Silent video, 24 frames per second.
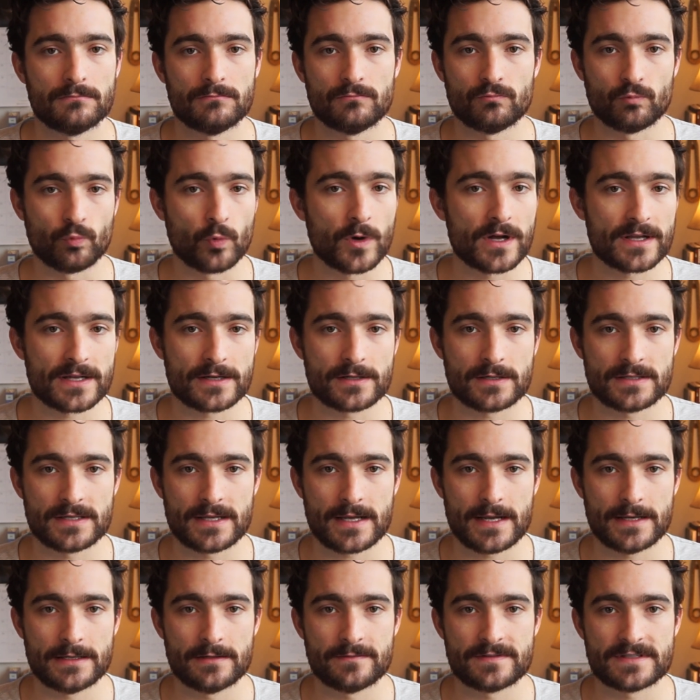what
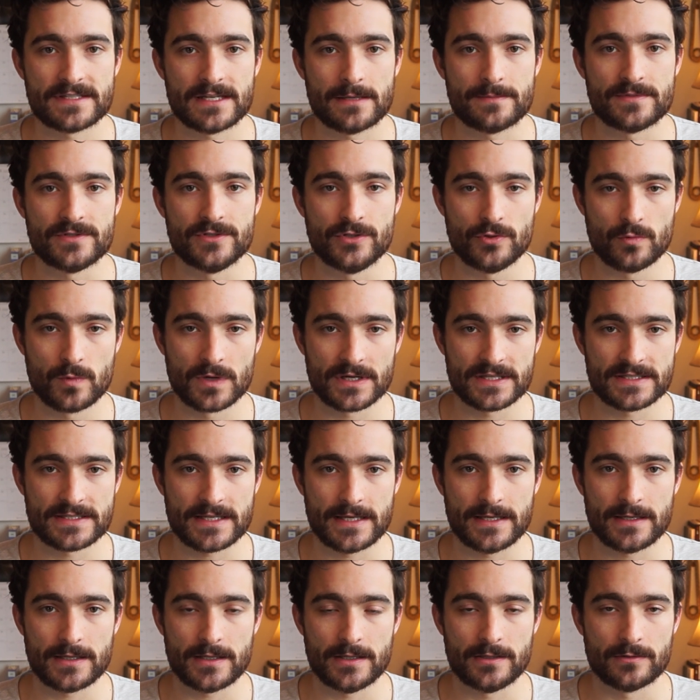kind of steps you want to
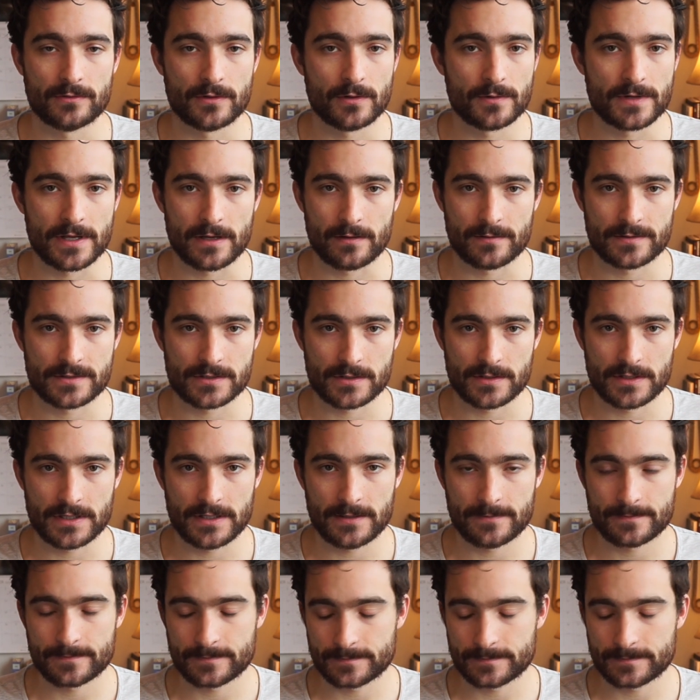take in your own health journey.